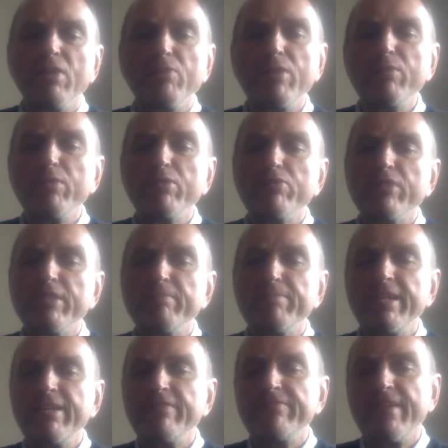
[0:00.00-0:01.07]
We wouldn't drink
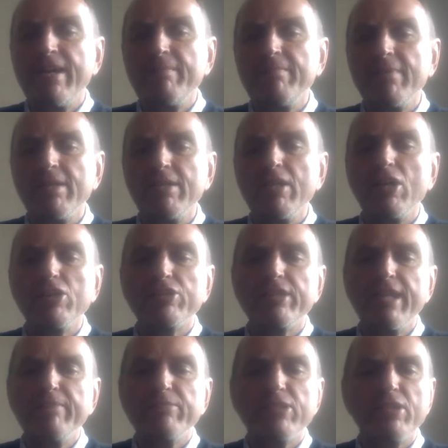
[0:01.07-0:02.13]
beer, fam. Large
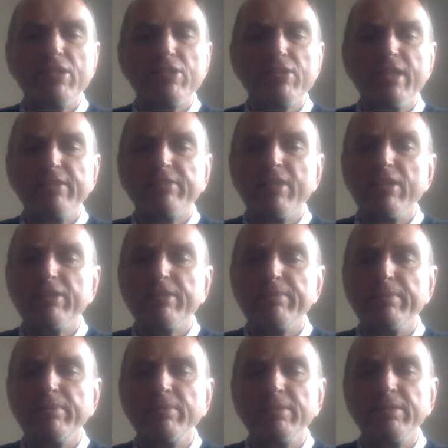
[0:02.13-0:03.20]
debt charge, that's our
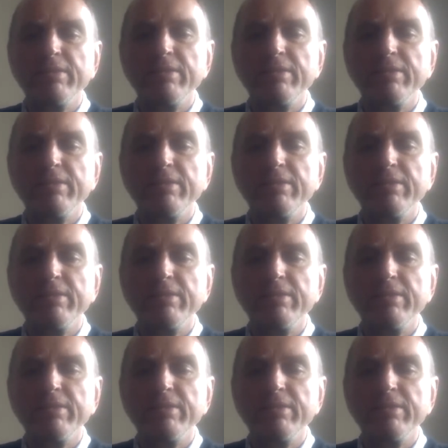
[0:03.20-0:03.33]
tipple.